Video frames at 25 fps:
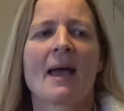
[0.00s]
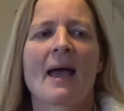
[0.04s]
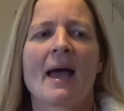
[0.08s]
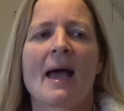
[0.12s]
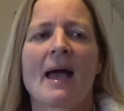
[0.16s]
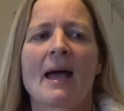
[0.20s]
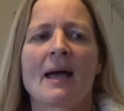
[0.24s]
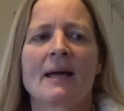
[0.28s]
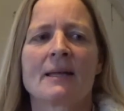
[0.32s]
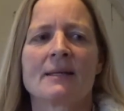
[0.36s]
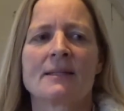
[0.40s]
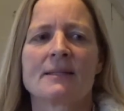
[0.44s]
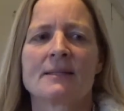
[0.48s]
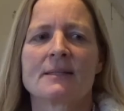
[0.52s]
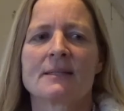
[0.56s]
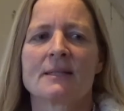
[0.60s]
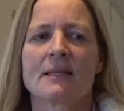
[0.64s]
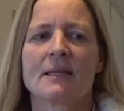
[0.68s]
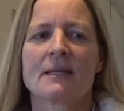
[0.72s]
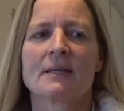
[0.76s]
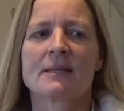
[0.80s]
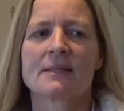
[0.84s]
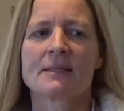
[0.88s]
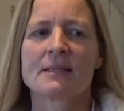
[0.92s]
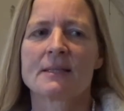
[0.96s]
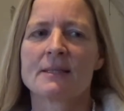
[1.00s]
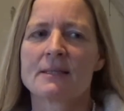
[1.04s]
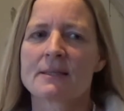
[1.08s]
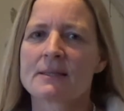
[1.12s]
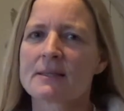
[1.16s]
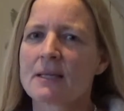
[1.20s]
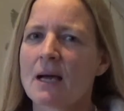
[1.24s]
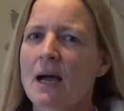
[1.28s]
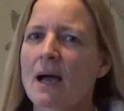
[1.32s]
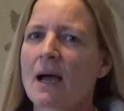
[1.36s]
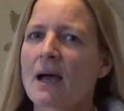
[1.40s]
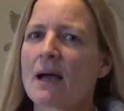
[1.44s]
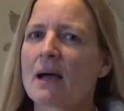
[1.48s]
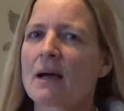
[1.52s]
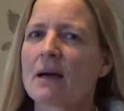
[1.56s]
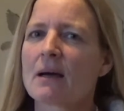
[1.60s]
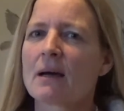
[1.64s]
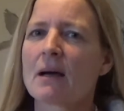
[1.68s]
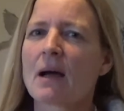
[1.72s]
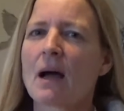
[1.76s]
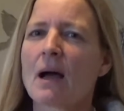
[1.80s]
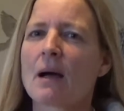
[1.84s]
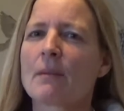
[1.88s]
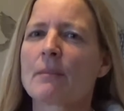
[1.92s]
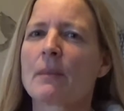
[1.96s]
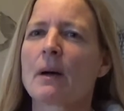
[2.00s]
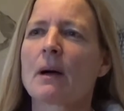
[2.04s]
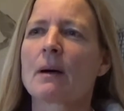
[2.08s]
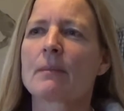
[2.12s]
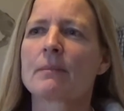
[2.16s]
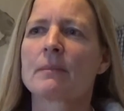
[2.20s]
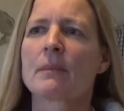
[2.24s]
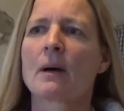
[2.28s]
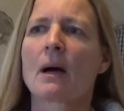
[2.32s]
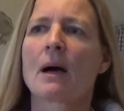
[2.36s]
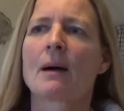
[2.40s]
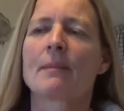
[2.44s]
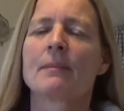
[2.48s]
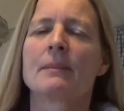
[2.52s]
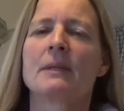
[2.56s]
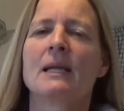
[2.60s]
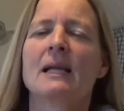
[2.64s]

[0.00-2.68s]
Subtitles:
And since I'm